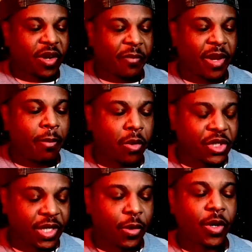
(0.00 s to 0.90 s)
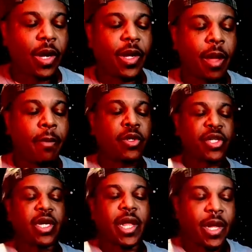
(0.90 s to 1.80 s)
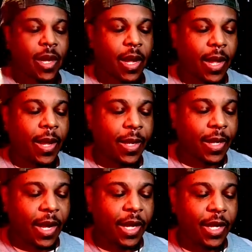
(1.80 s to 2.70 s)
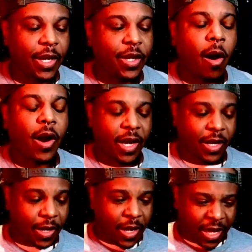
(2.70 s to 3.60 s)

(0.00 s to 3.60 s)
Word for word: you could have been emotionally or uh, emotionally uh, uh, guarded,